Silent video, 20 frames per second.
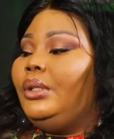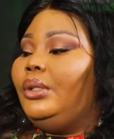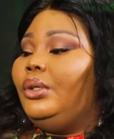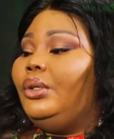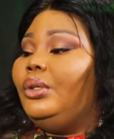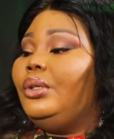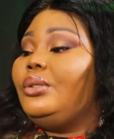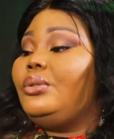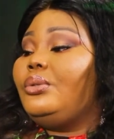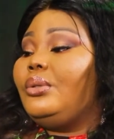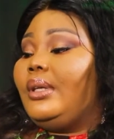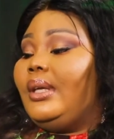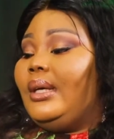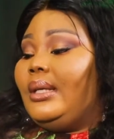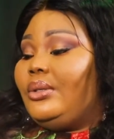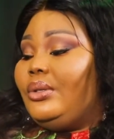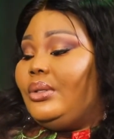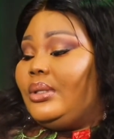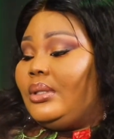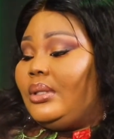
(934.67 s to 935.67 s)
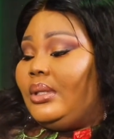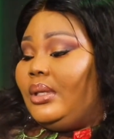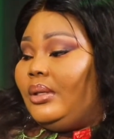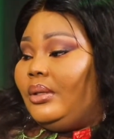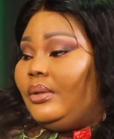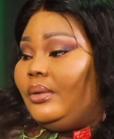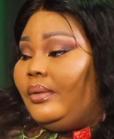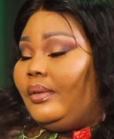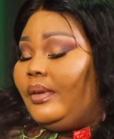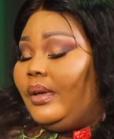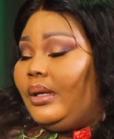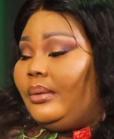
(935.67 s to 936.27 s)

you need to get yourself